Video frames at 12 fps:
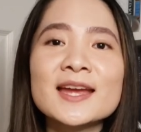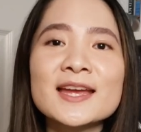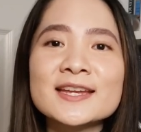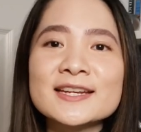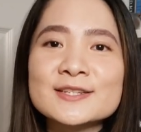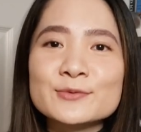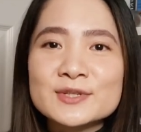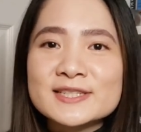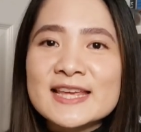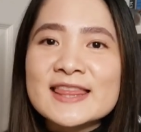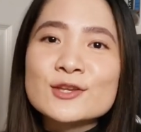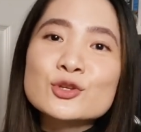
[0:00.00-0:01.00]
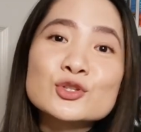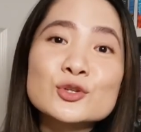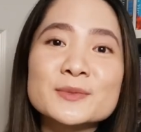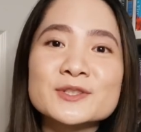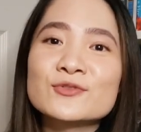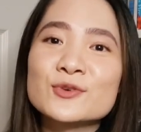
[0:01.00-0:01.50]
And I do want to say thank you so
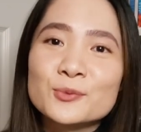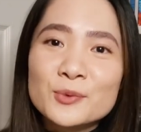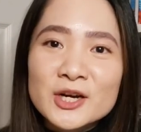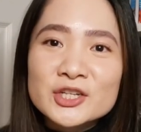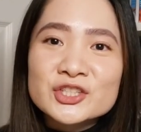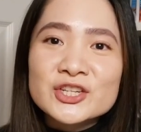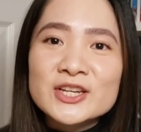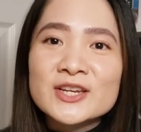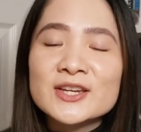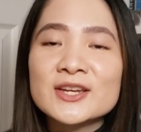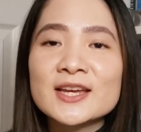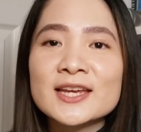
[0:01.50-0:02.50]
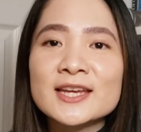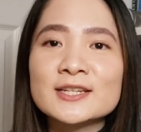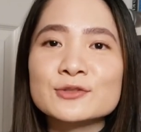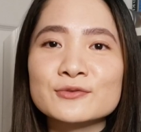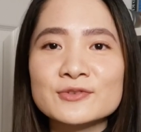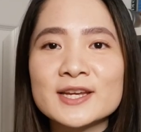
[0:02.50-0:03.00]
much for watching, and
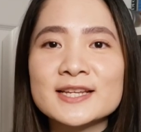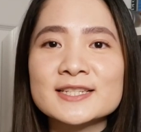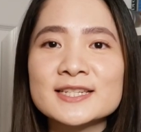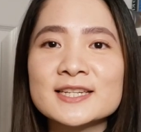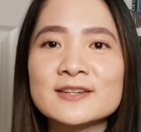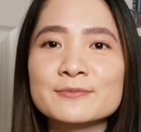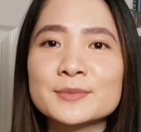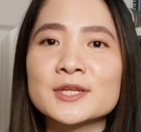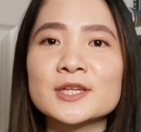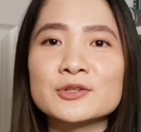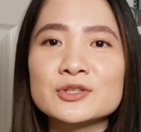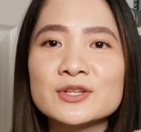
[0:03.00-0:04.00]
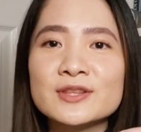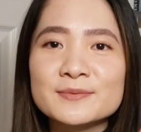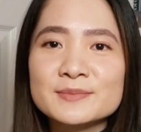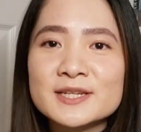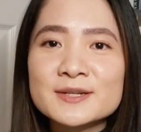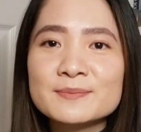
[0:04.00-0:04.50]
don't forget to give me a huge
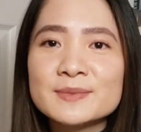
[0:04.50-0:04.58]
thumbs up,